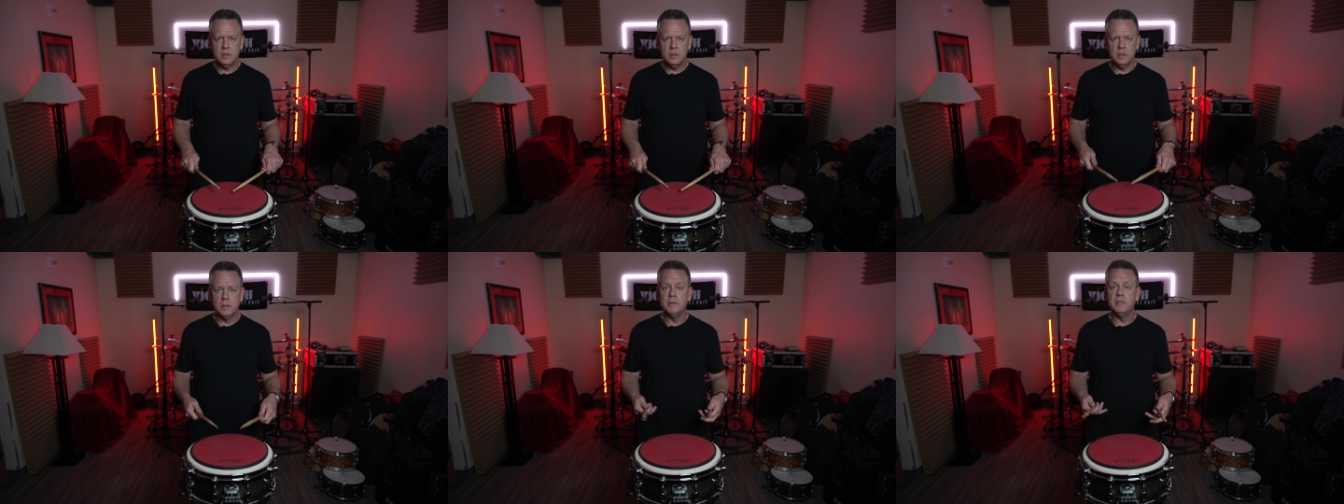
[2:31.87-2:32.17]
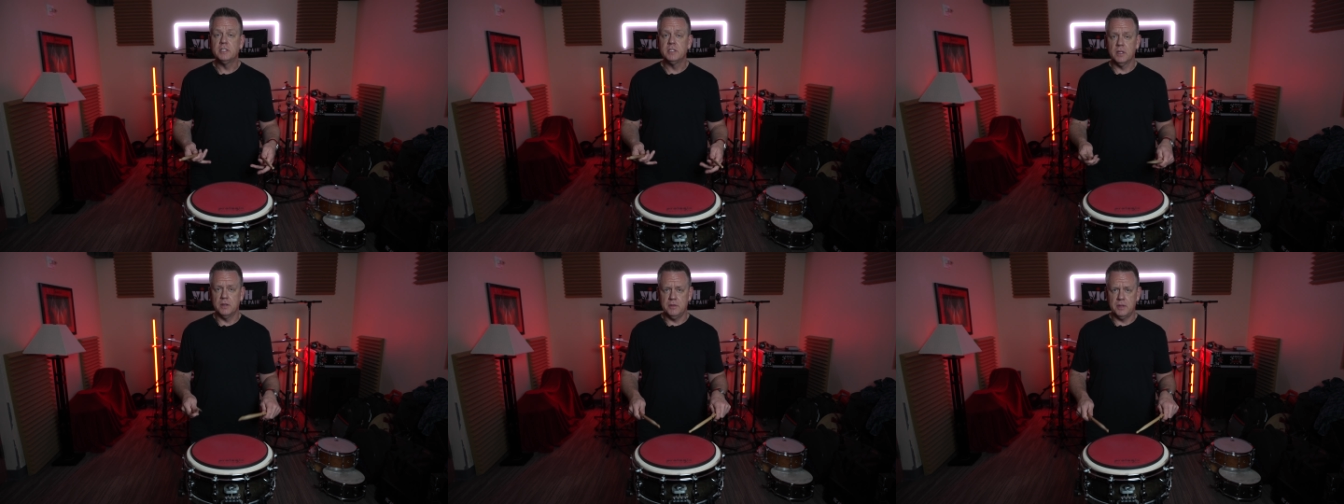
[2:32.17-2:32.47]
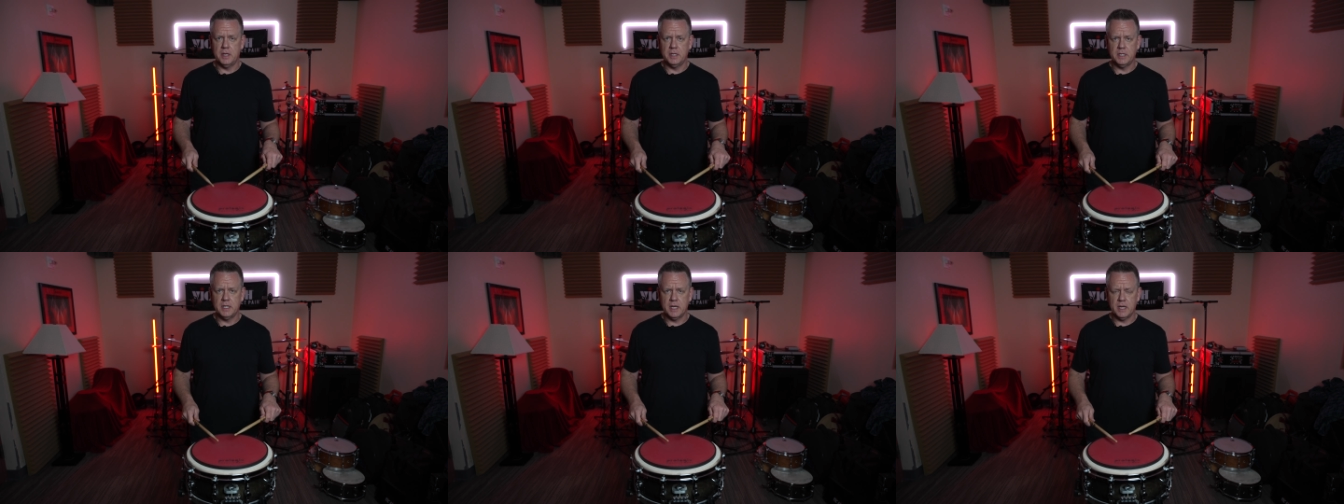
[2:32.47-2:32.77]
Let me slow
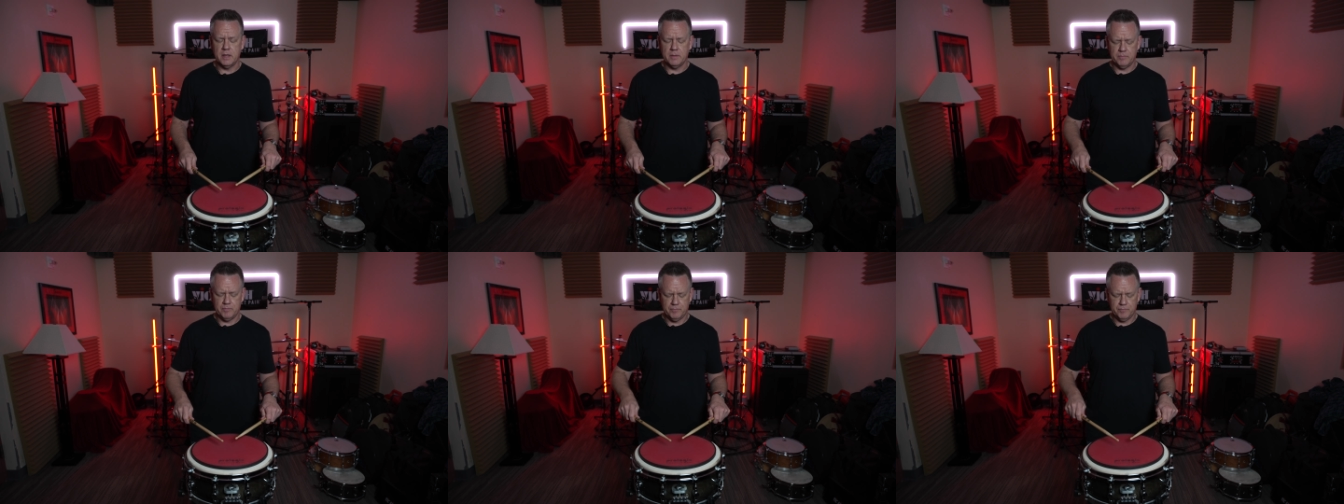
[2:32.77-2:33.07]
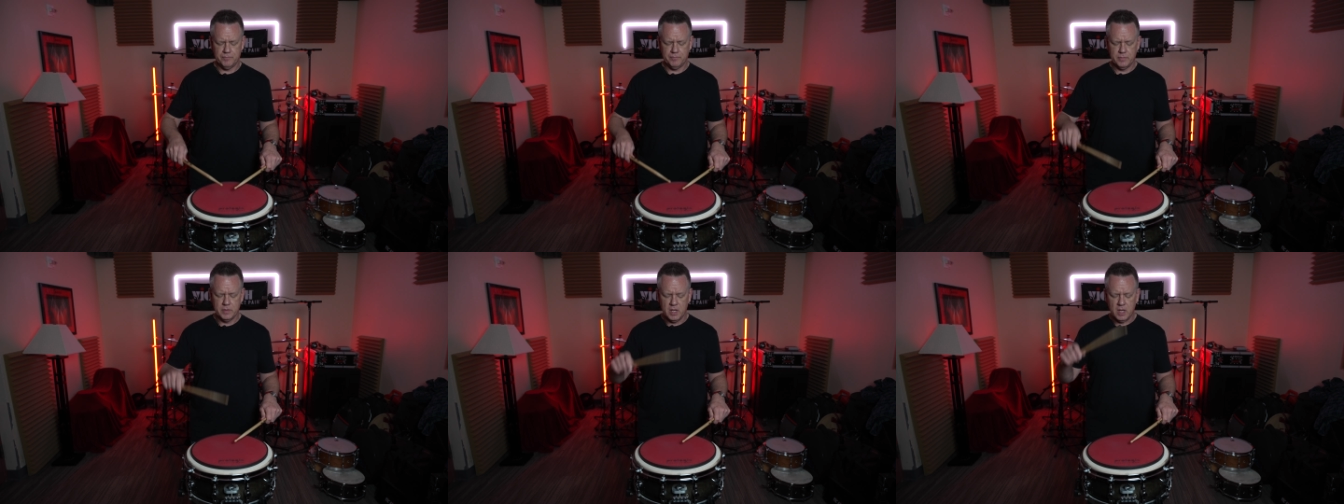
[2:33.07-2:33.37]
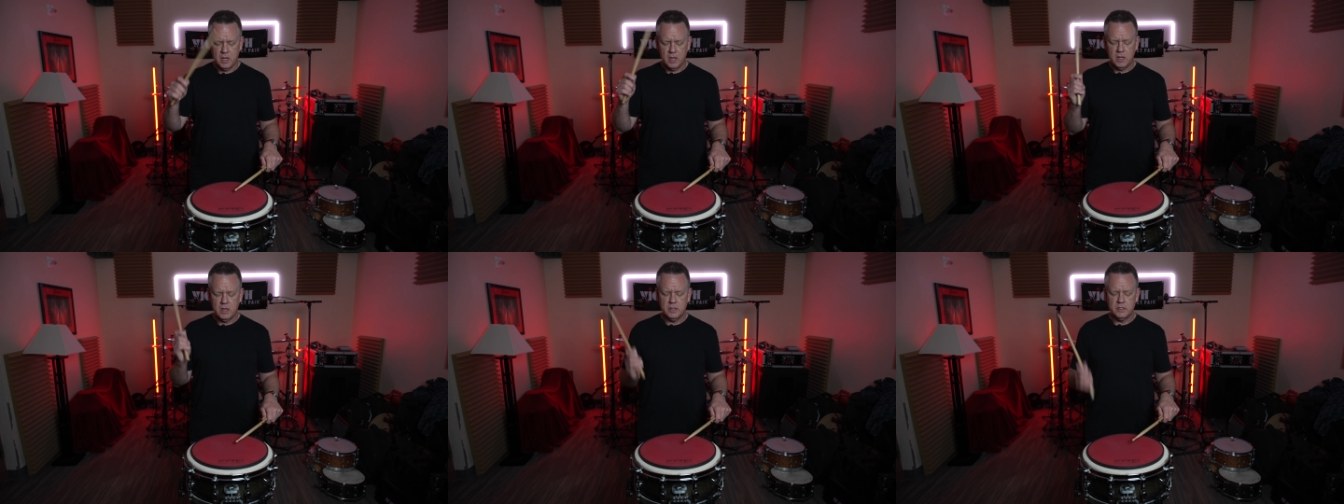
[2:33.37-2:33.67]
that down.
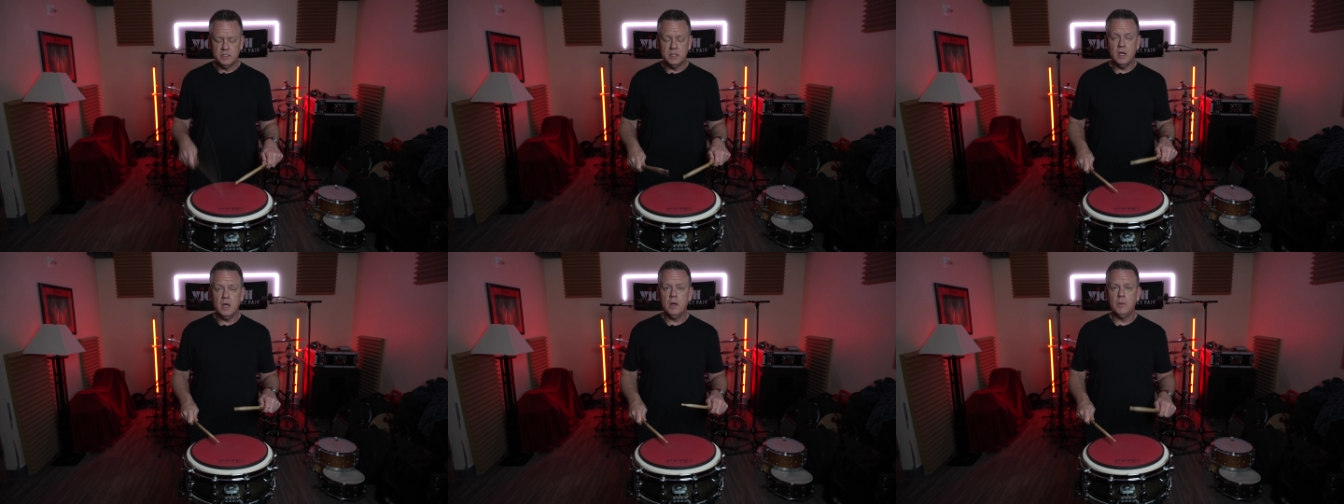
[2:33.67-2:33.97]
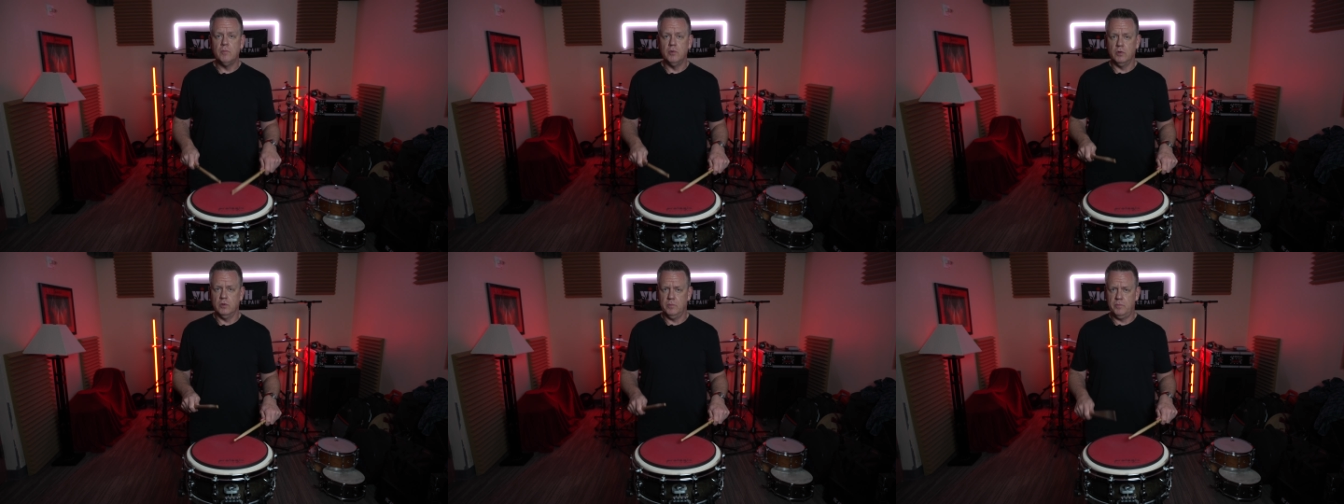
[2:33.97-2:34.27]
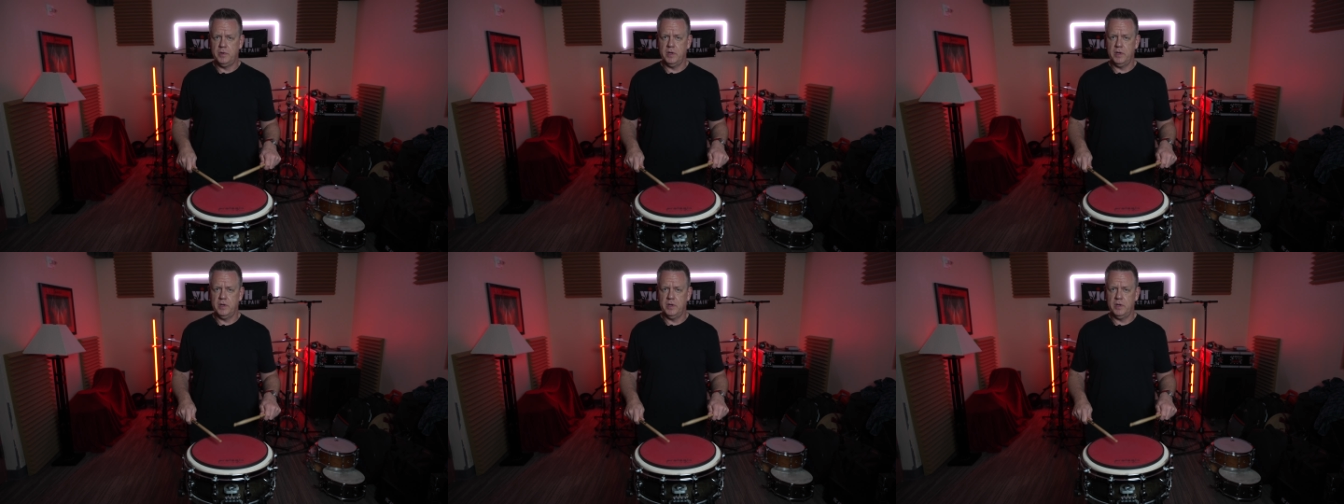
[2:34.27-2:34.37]
Double